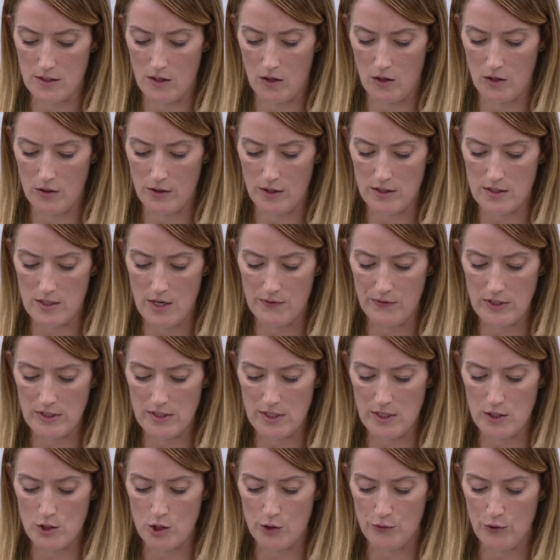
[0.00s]
On the
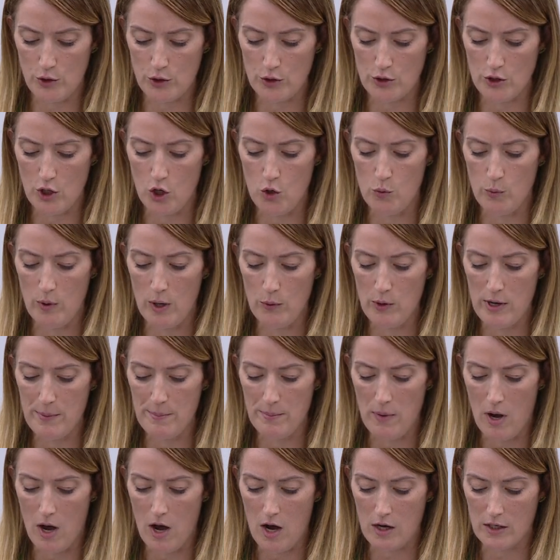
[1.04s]
17th of October, we
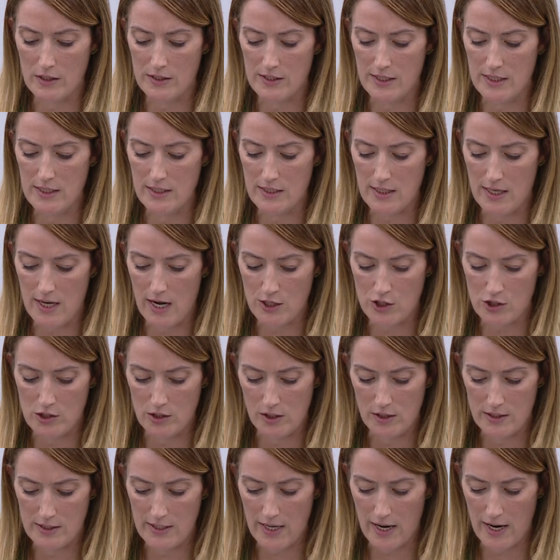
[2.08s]
marked
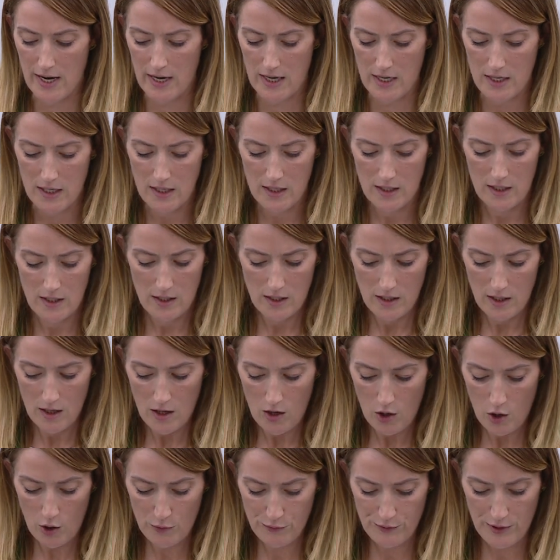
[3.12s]
International Day
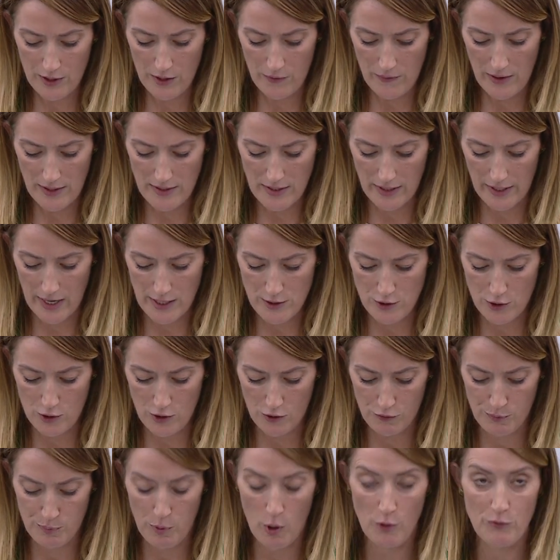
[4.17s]
of the Eradication
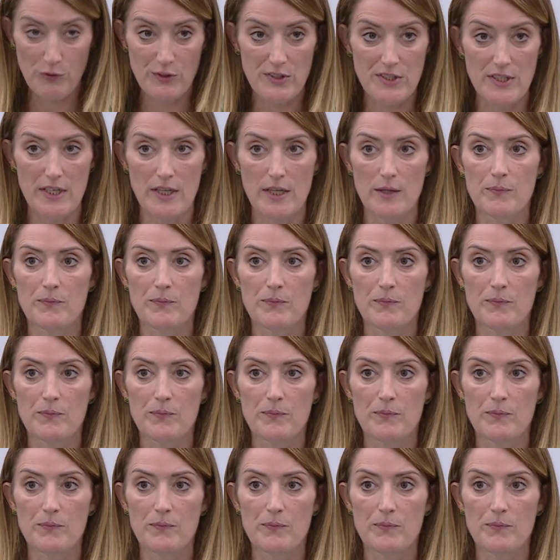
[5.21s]
of Poverty.